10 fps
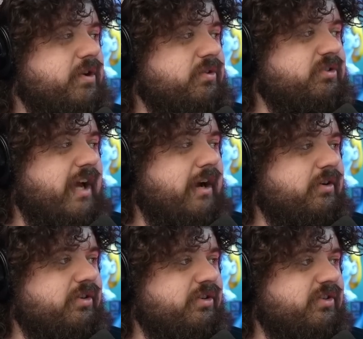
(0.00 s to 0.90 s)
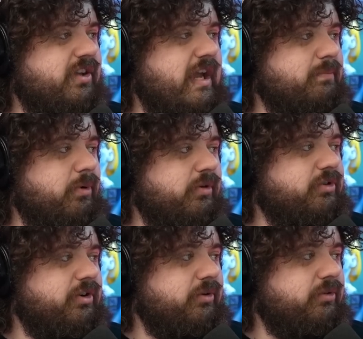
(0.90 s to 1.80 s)
Osiris skateboard
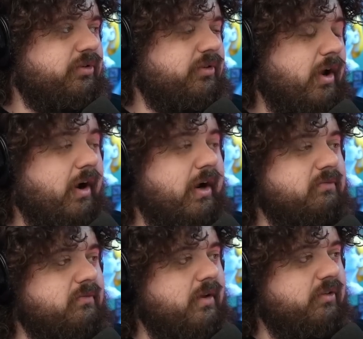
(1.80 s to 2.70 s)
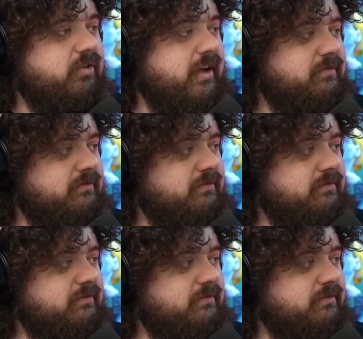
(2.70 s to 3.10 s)
shoes. All right, I'll see